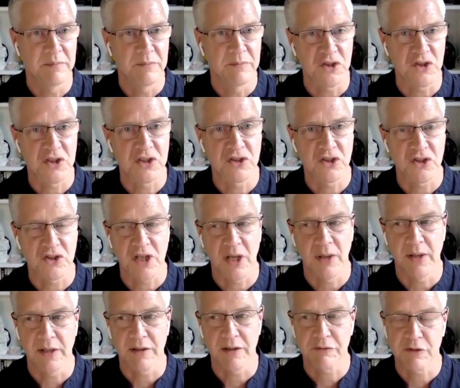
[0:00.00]
Just
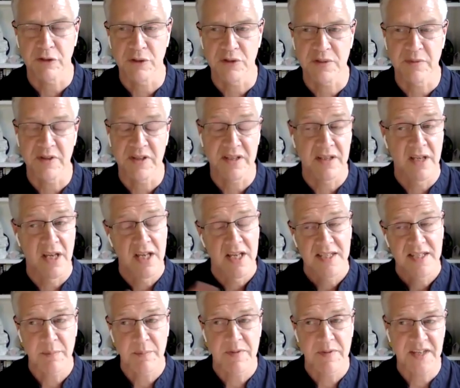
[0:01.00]
going through
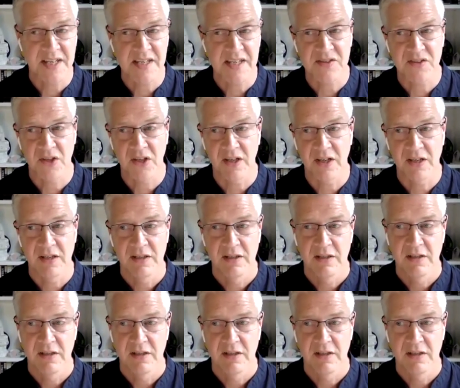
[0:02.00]
some things that